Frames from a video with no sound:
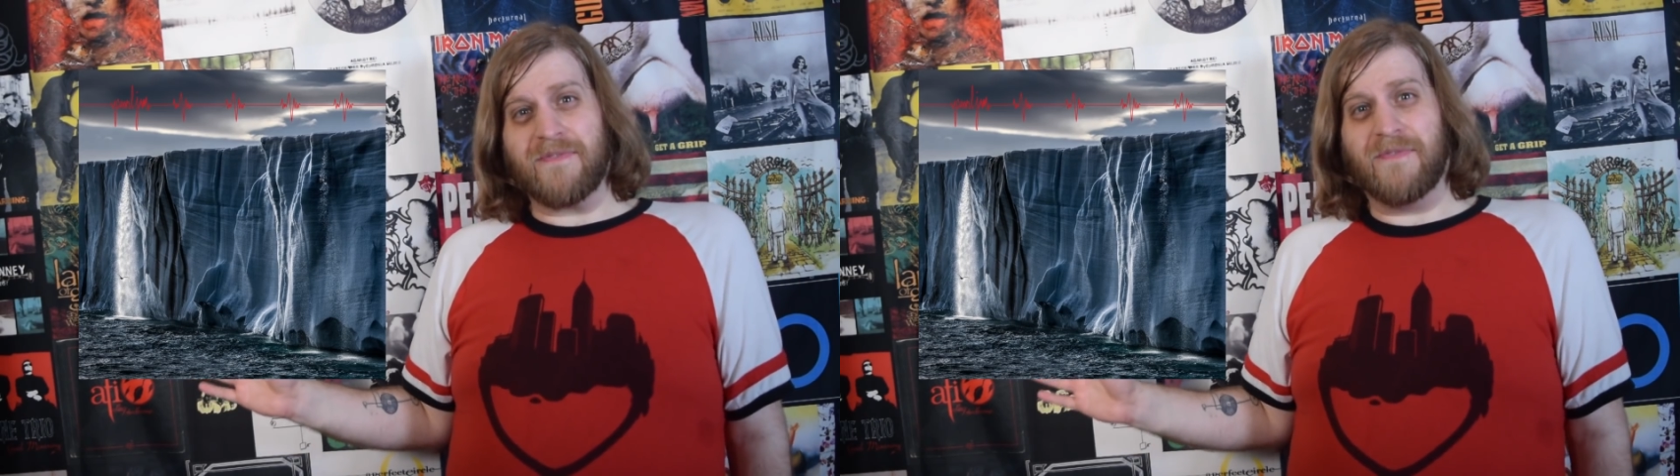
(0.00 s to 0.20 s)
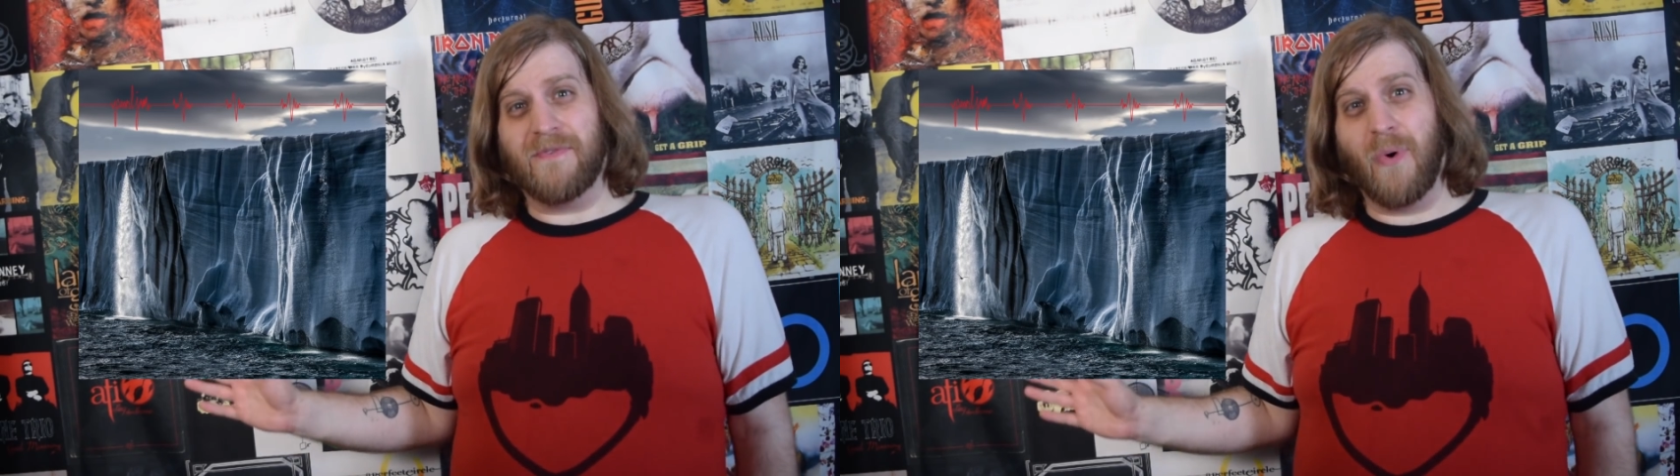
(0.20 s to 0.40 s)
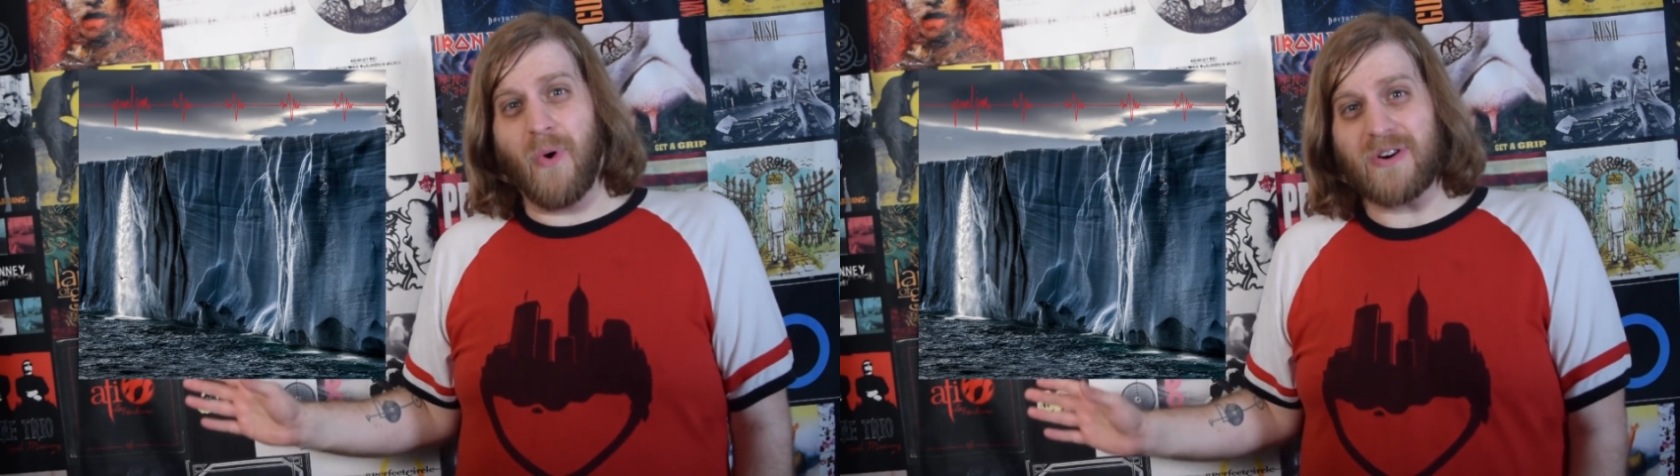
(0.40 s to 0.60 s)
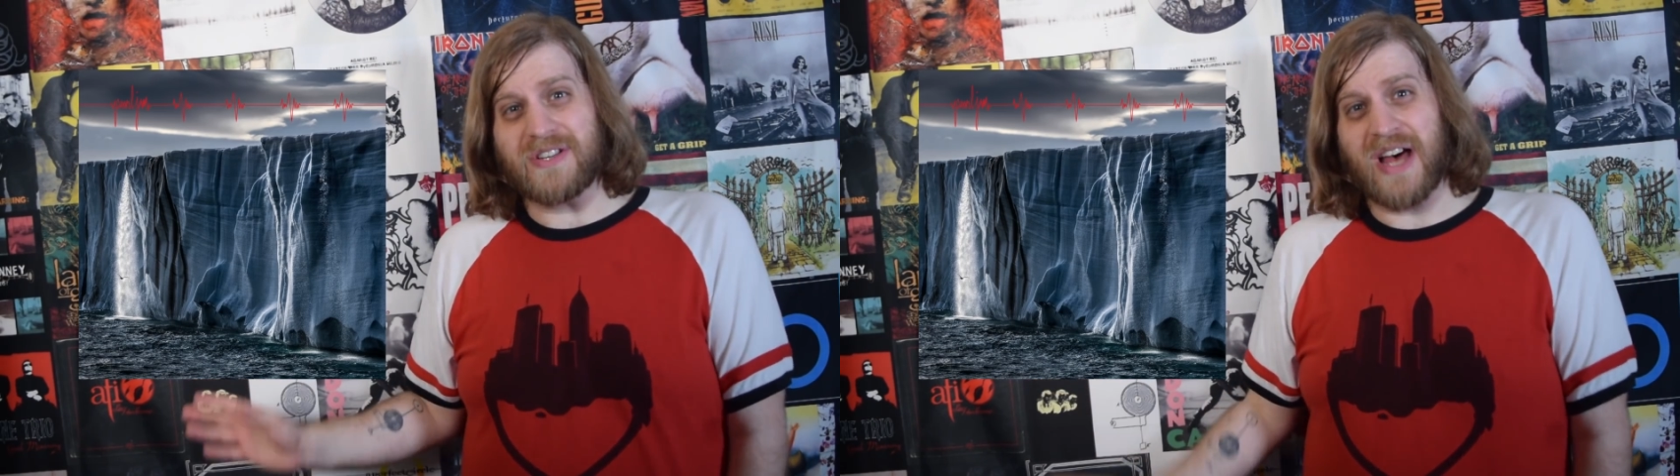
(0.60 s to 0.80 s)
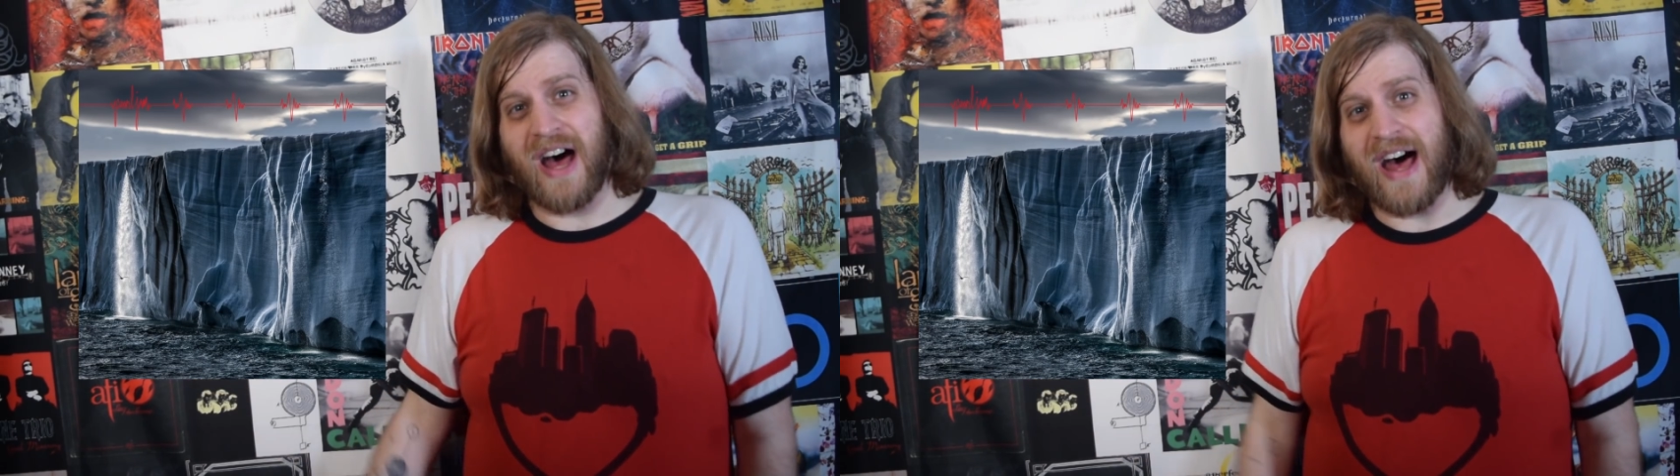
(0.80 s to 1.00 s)
4
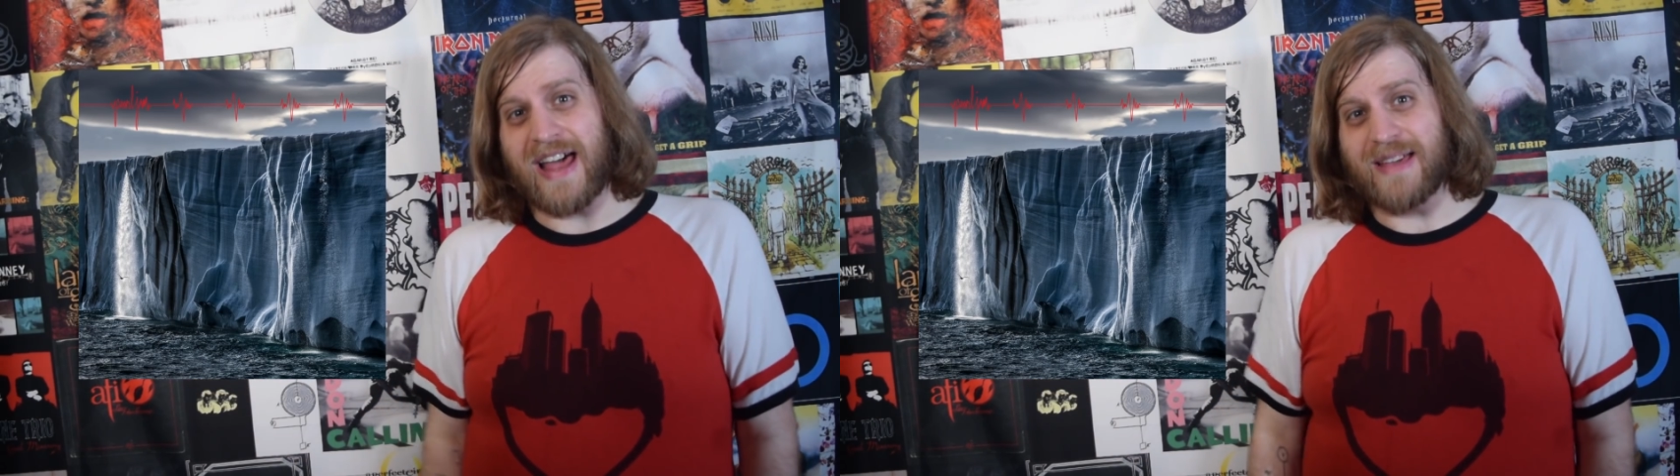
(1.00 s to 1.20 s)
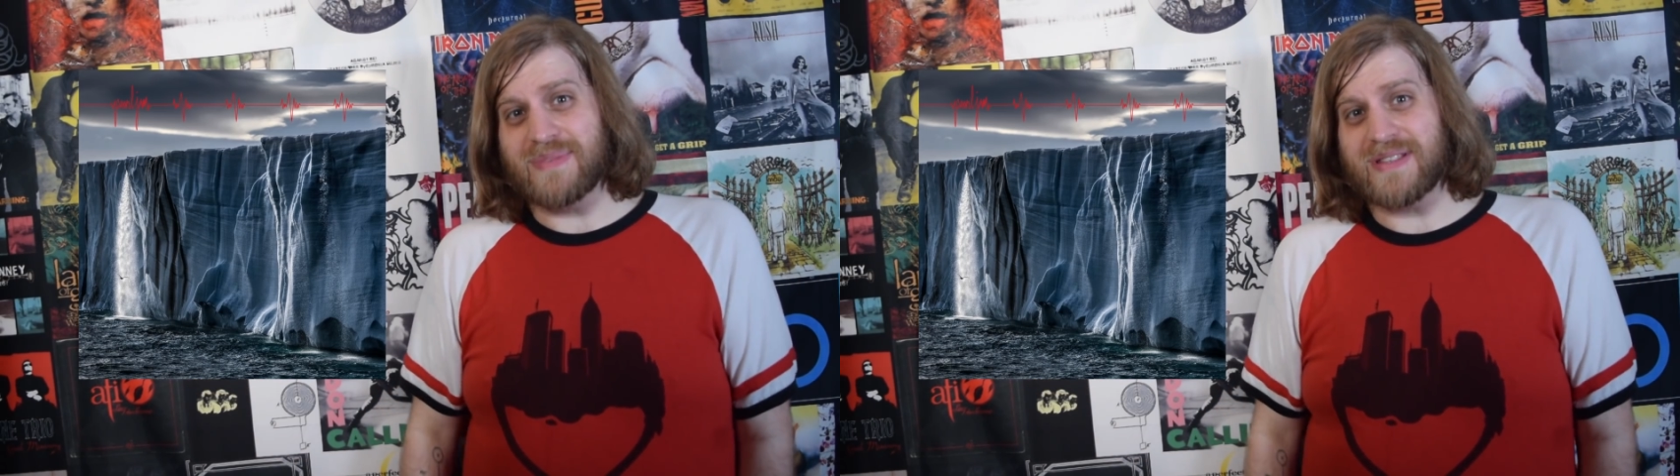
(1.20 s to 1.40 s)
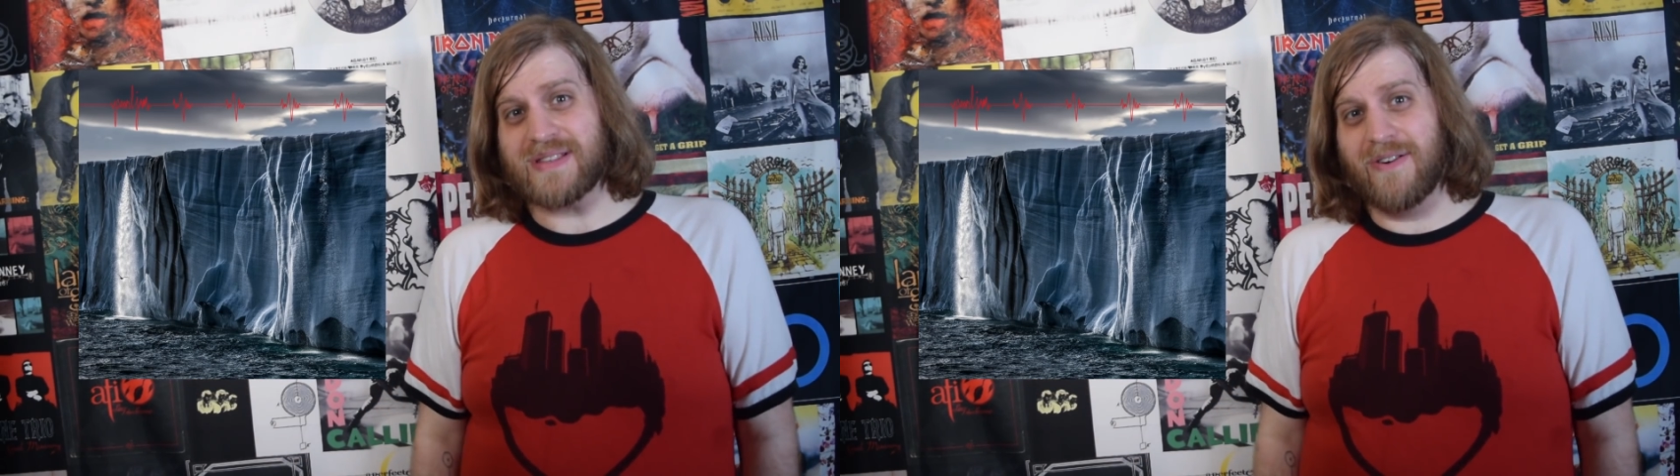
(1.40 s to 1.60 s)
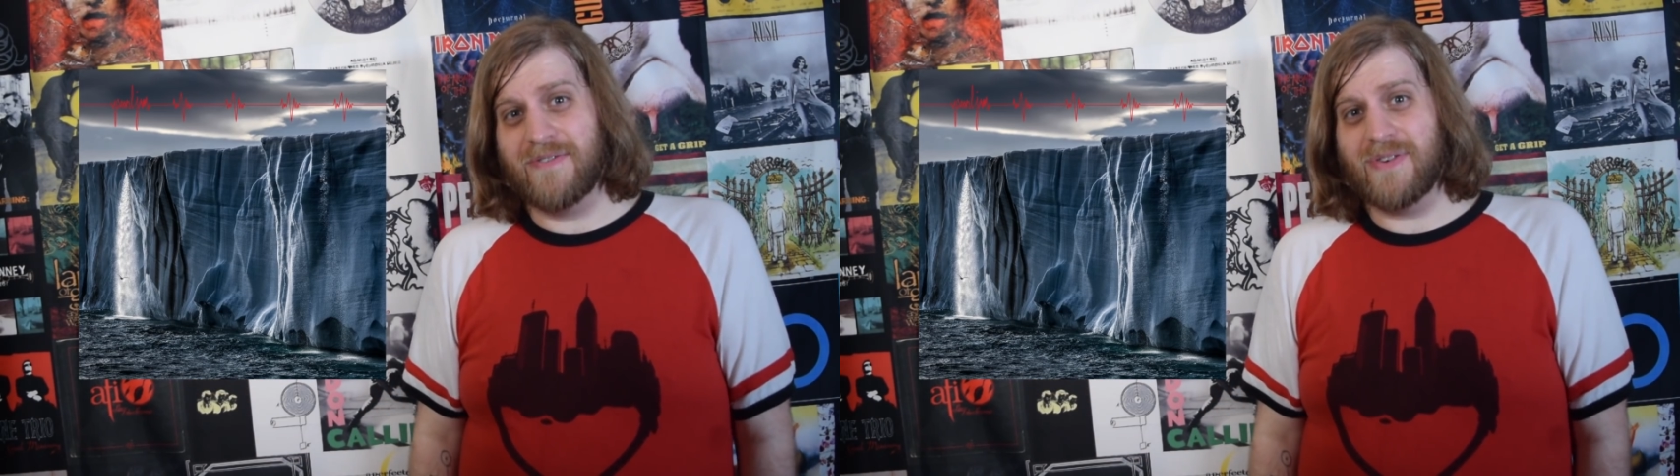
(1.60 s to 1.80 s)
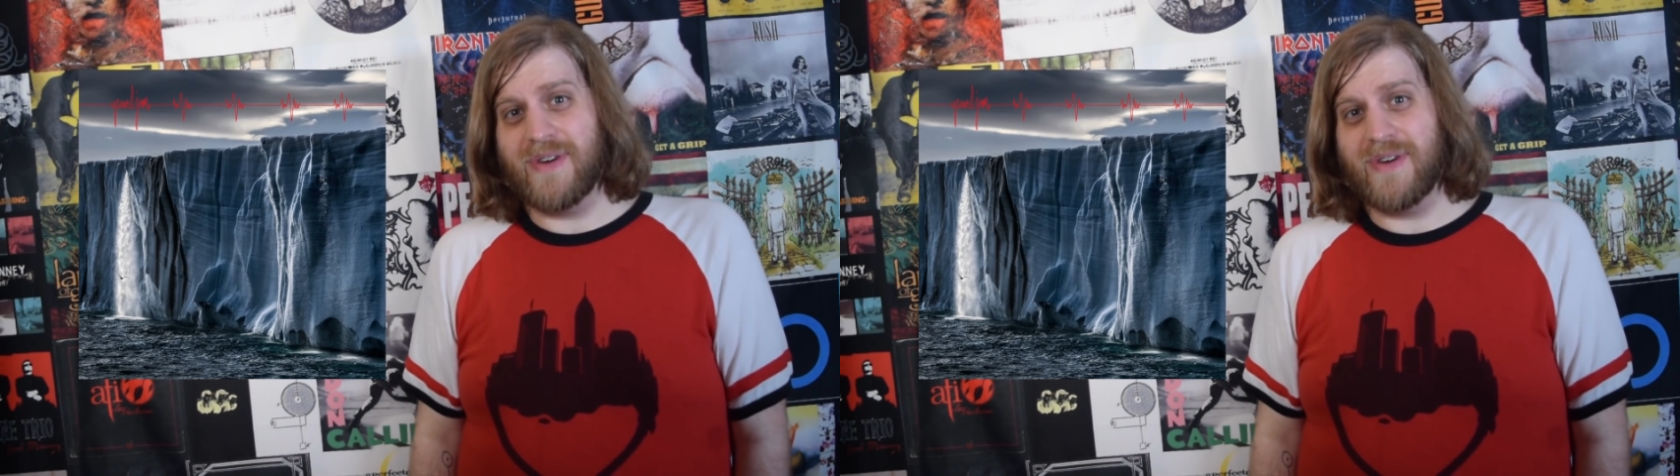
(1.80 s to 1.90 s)
times over the